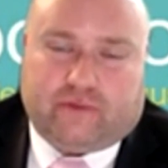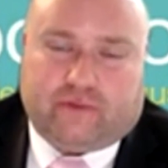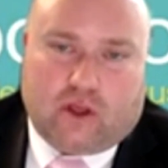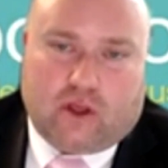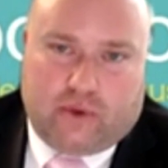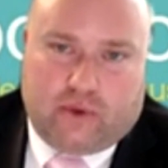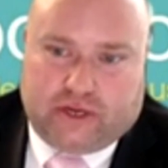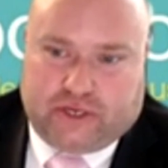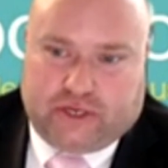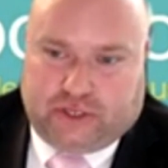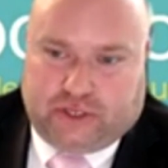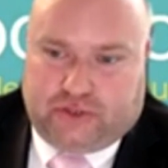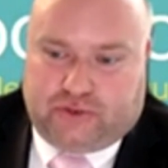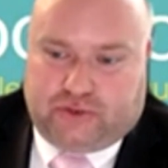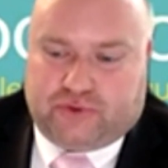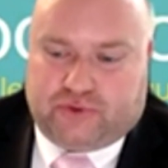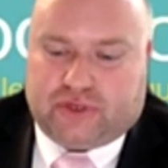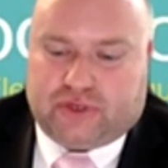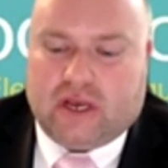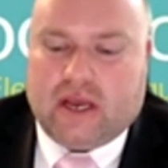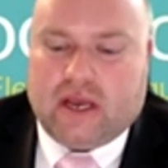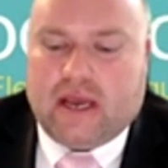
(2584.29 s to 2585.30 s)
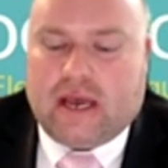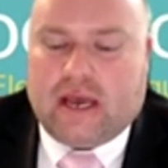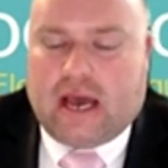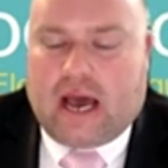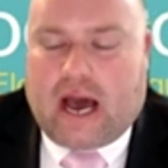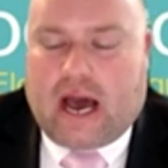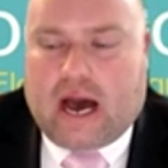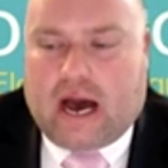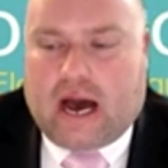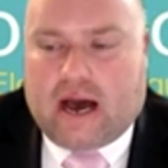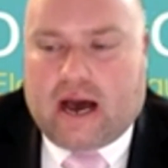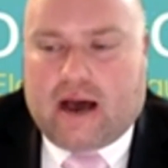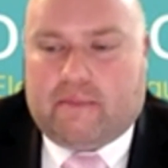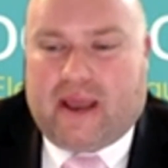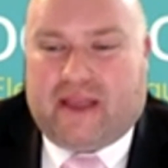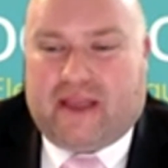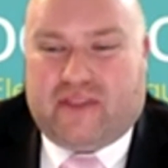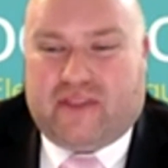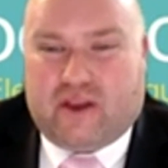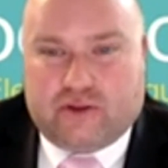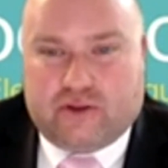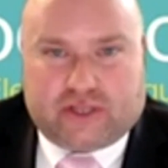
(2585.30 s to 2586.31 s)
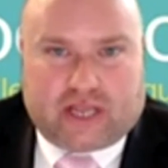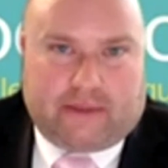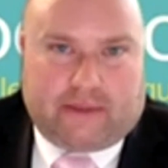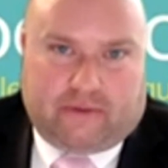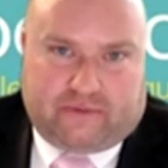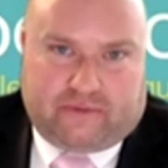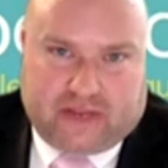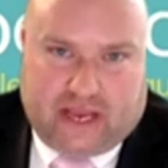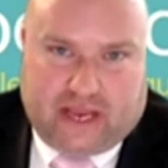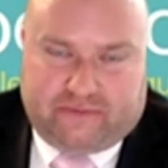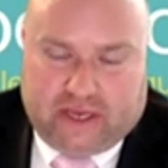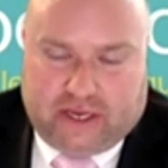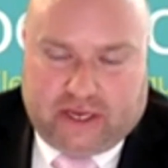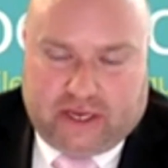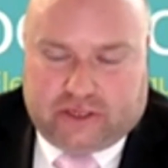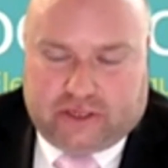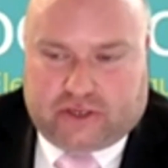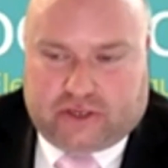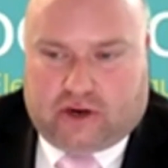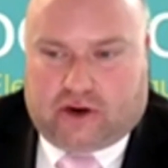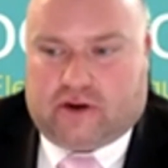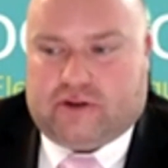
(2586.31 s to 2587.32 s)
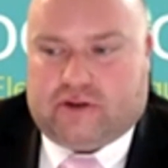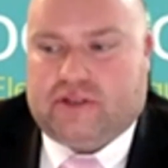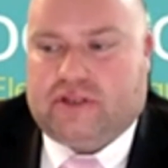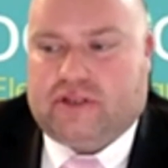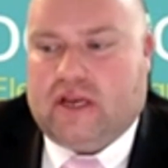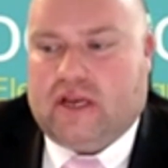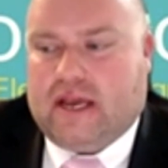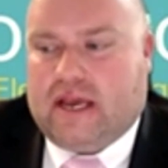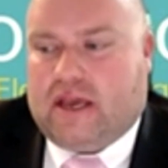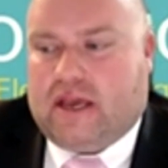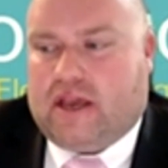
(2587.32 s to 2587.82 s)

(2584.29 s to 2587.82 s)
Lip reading: flow issues, and those type of safety concerns.